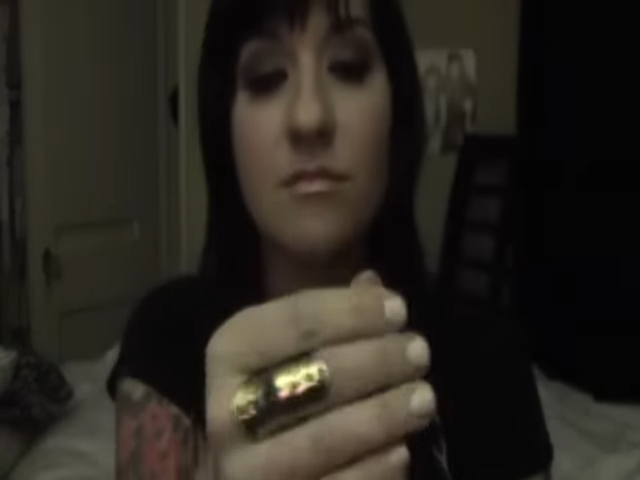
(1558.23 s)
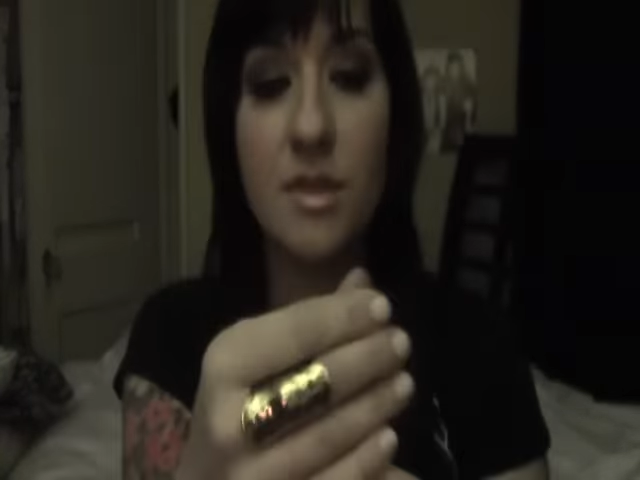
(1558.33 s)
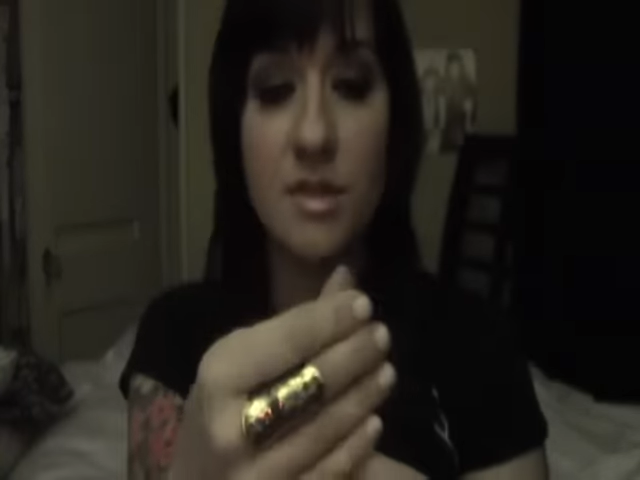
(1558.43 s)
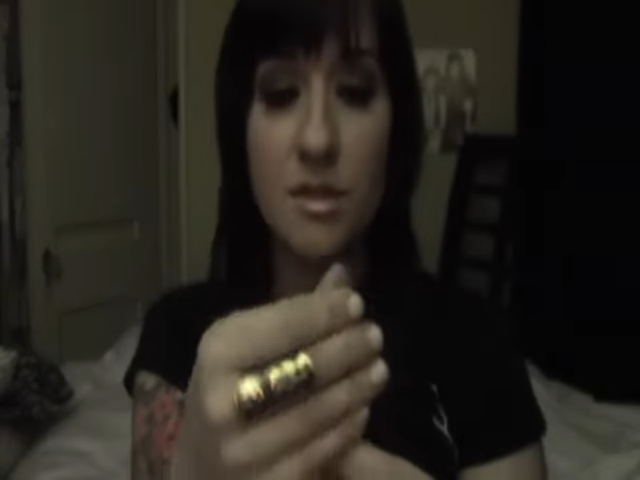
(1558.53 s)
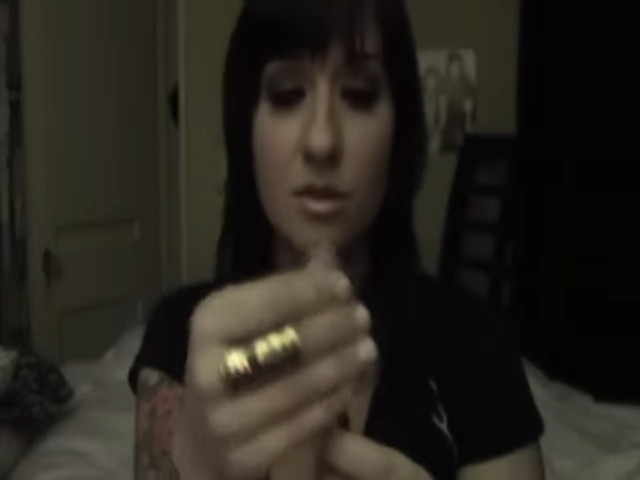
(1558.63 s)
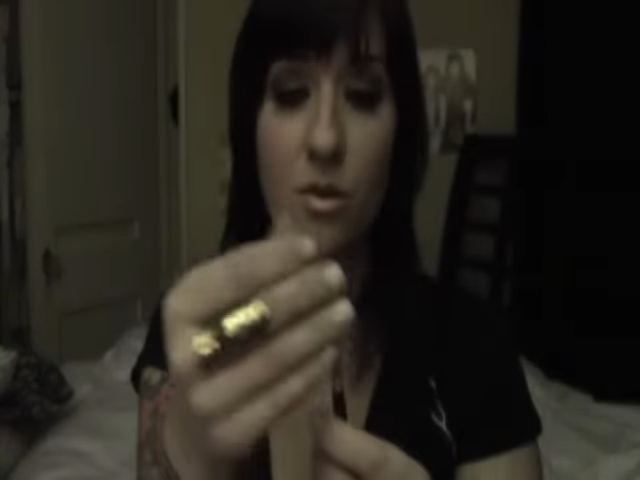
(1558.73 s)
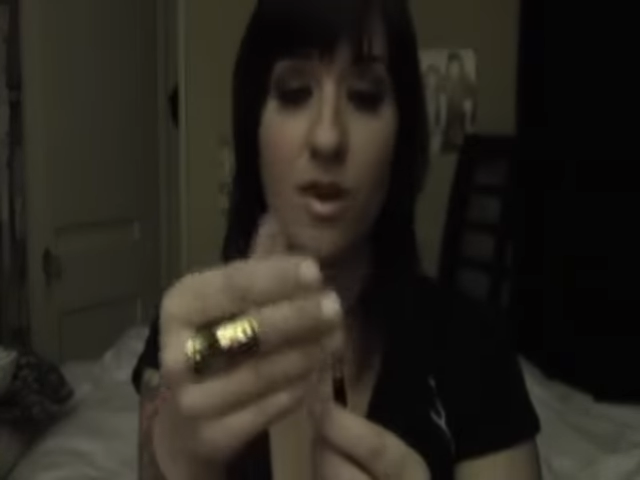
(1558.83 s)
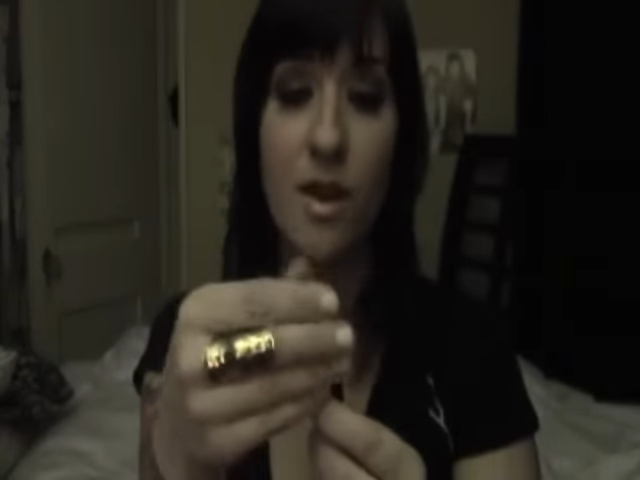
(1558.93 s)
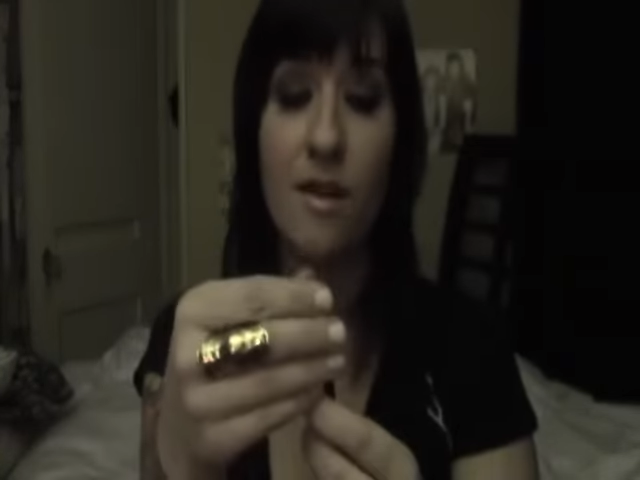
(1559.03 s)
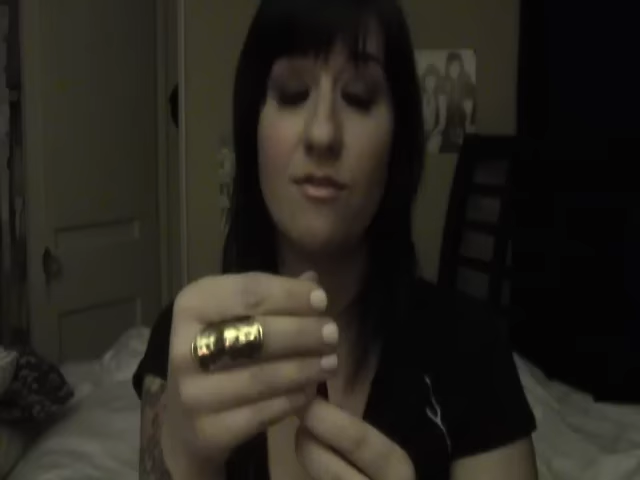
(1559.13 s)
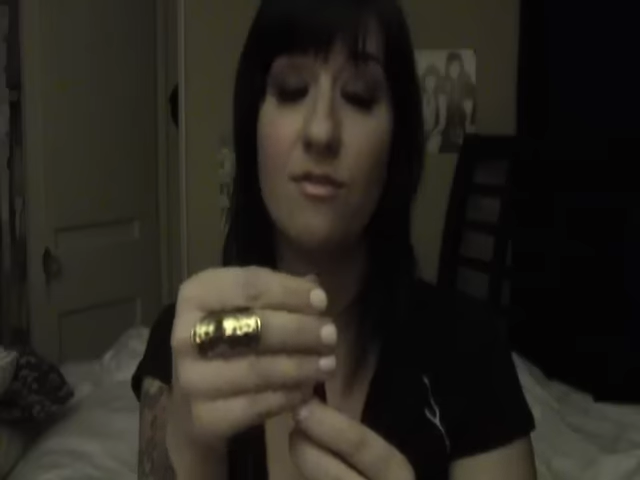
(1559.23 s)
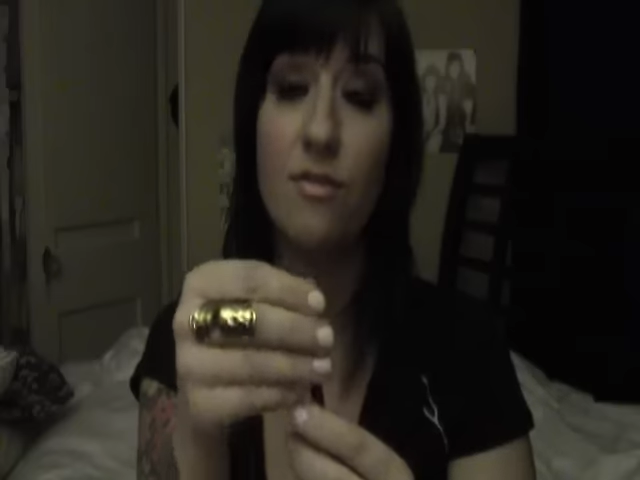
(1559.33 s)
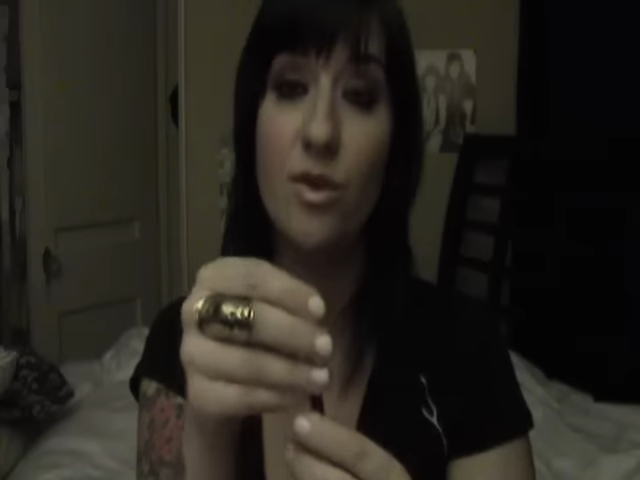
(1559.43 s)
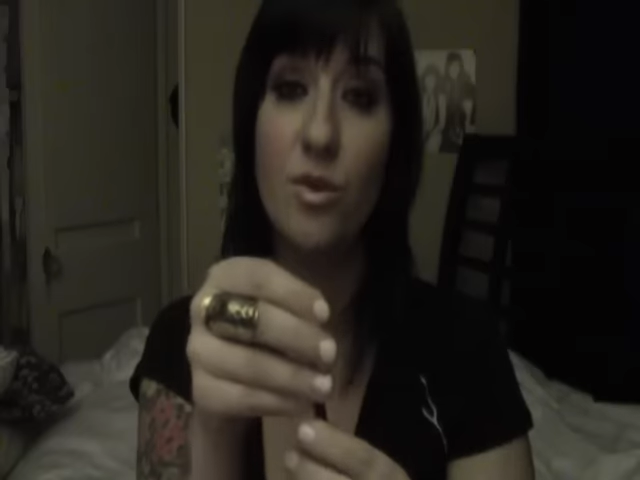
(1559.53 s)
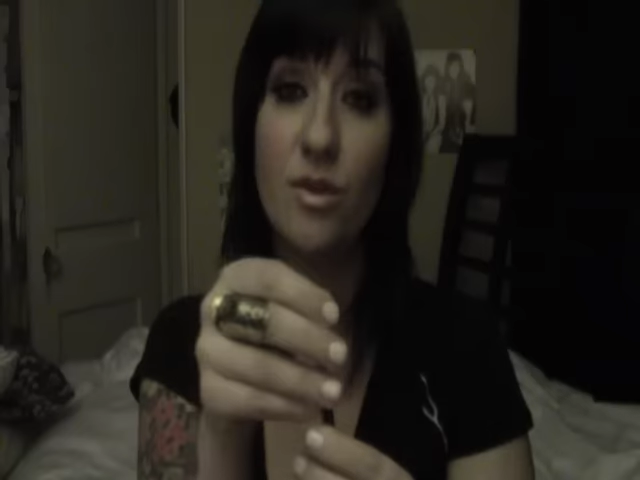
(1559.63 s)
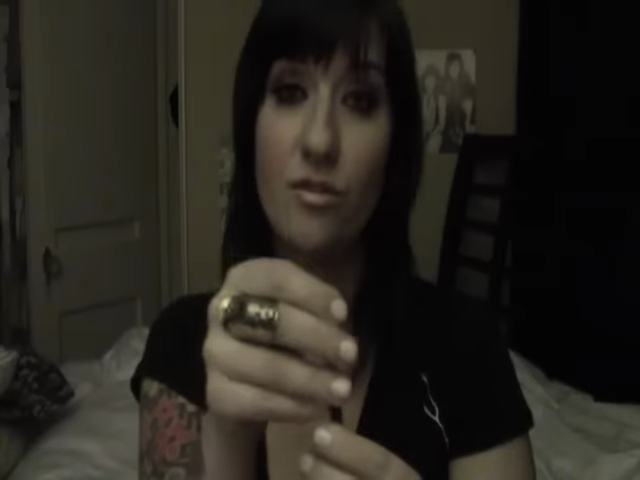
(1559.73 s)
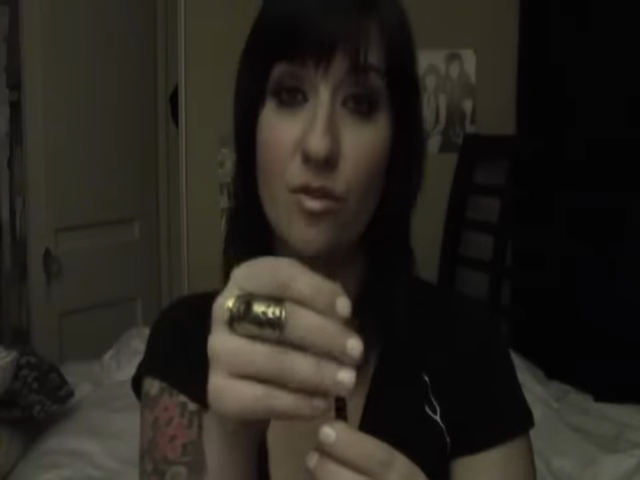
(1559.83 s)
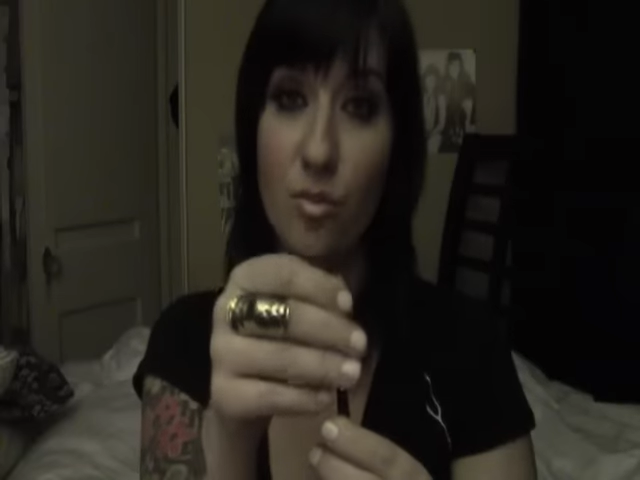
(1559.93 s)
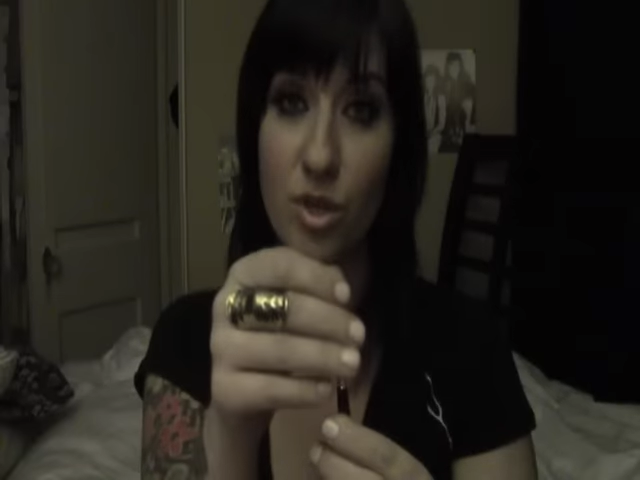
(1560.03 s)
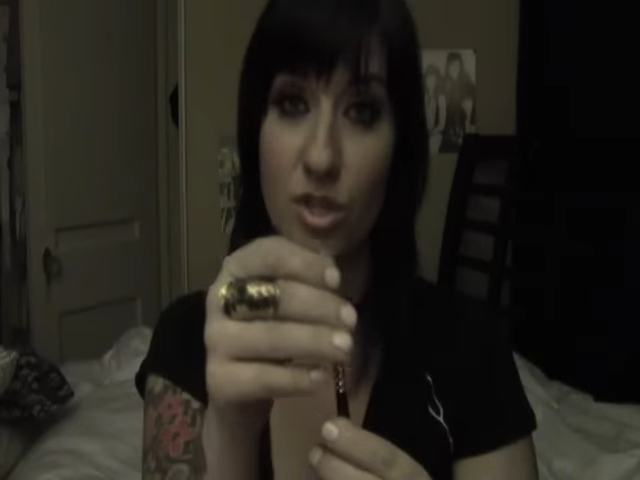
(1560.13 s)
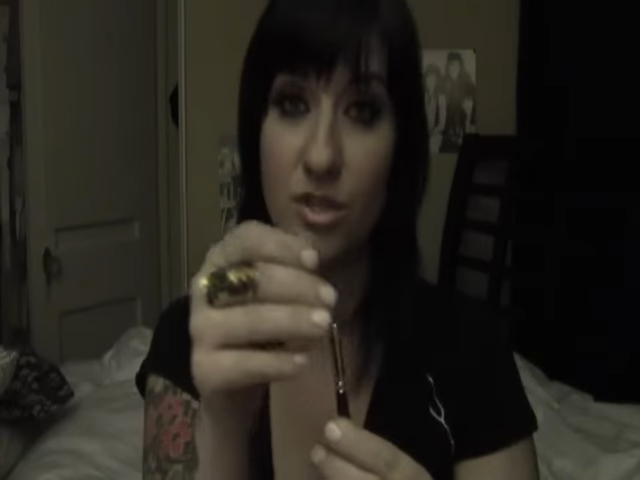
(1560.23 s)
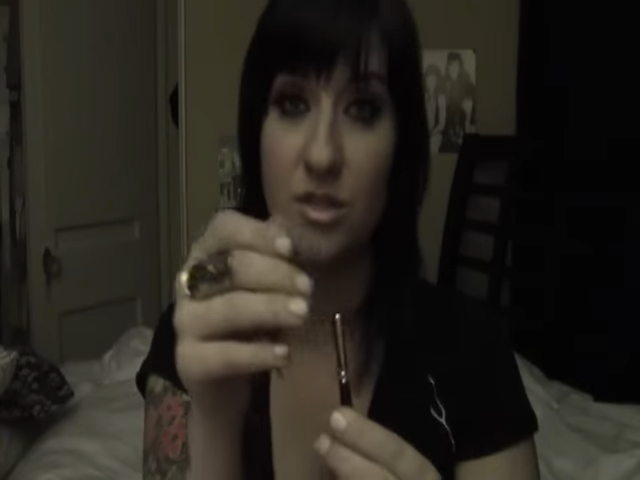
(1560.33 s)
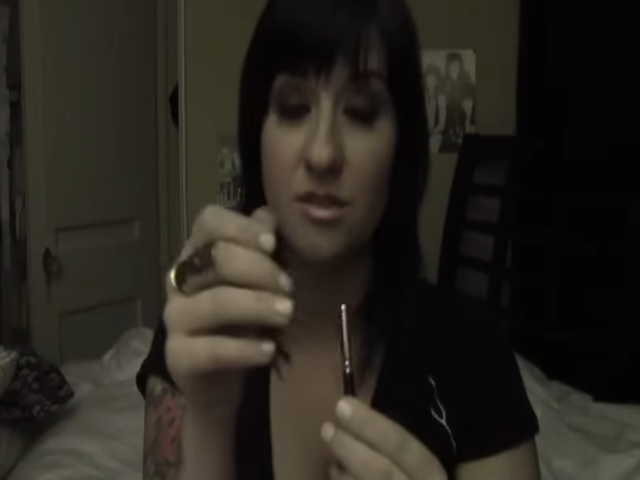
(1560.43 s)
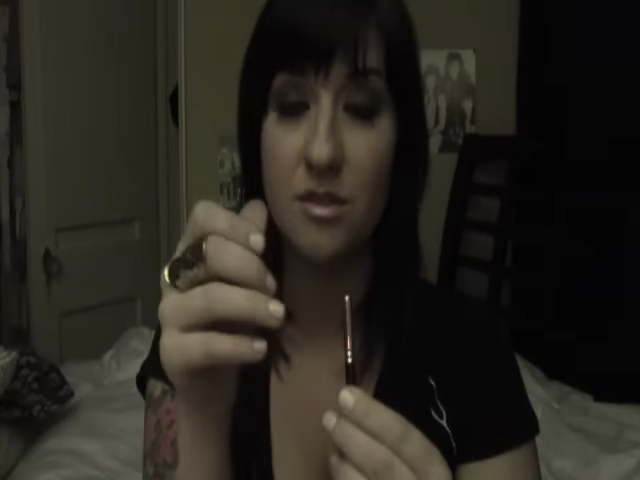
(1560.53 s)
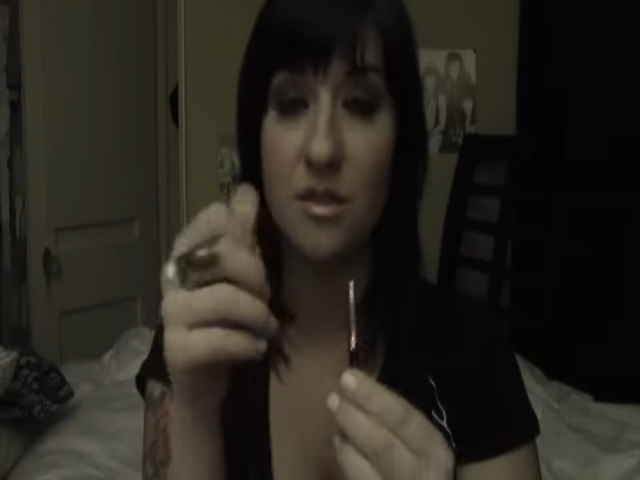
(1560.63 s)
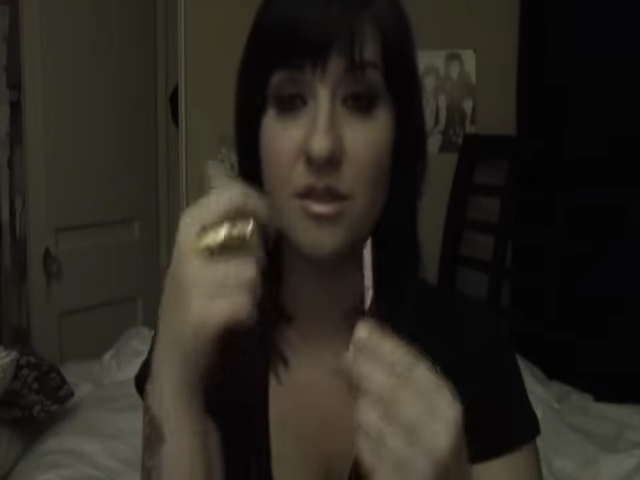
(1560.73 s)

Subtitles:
And so I have a few different brushes